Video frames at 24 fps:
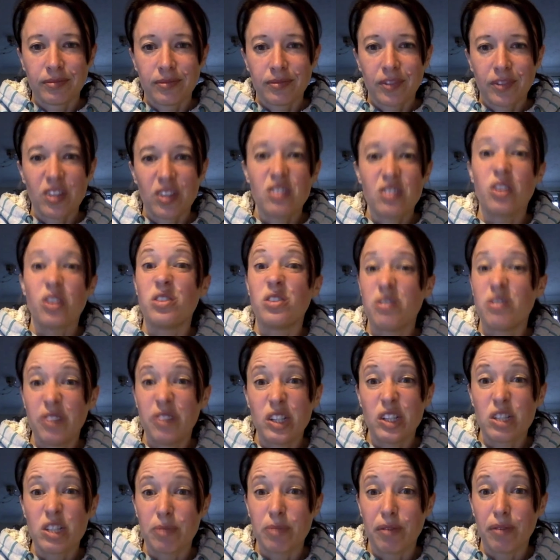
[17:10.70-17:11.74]
So to
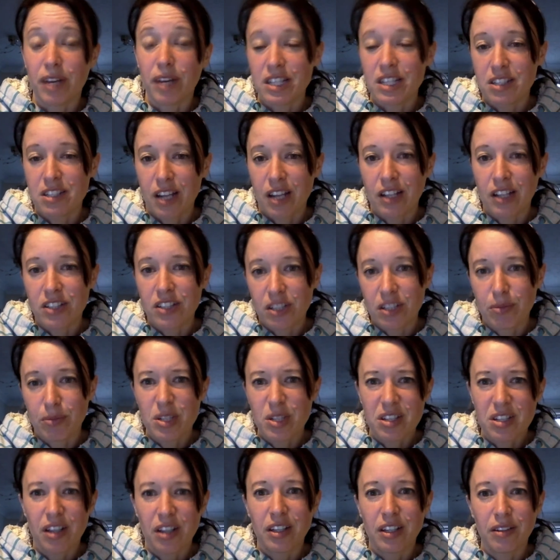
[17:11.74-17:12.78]
finish my rat analogy, my
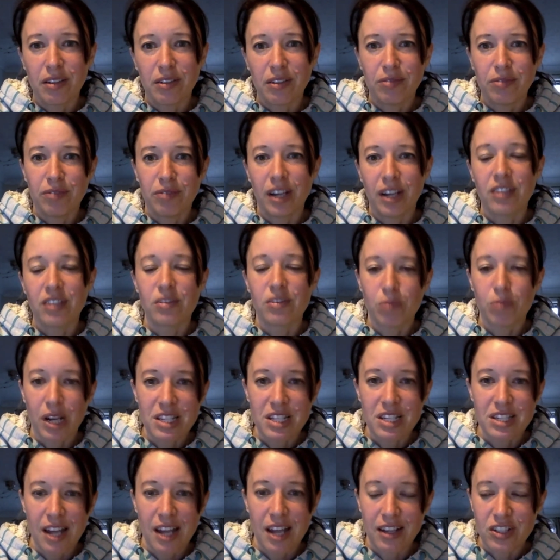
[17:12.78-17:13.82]
slightly random rat
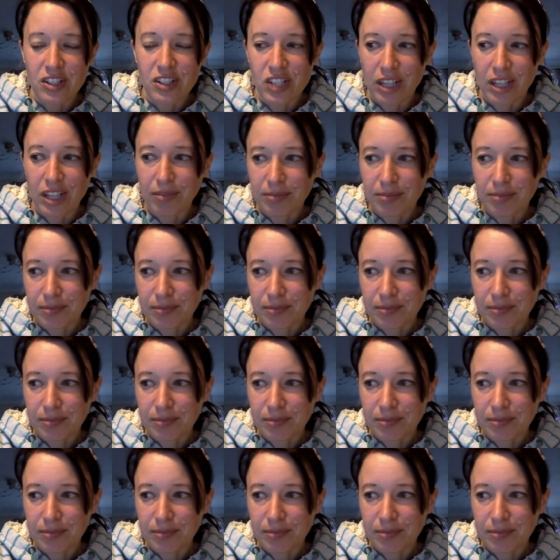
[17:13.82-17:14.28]
analogy,